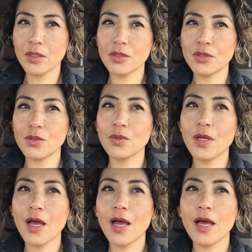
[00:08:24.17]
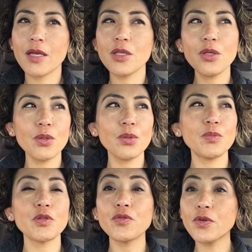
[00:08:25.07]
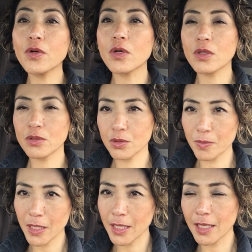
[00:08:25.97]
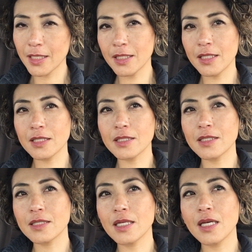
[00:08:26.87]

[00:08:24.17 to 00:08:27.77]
so that you prefer to be in this